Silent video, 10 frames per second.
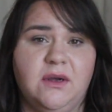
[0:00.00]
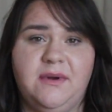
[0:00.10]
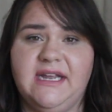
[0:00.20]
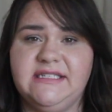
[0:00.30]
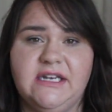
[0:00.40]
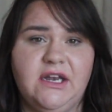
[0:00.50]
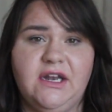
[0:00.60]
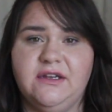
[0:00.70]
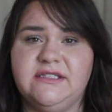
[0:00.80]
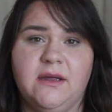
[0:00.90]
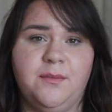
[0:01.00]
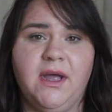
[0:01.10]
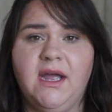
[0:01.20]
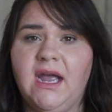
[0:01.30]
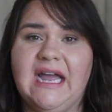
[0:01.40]
I'm going to continue to use them
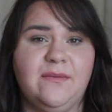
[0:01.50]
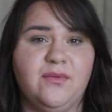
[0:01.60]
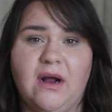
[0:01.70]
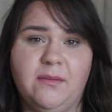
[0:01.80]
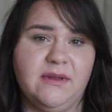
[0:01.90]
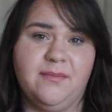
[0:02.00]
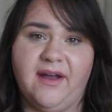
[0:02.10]
and probably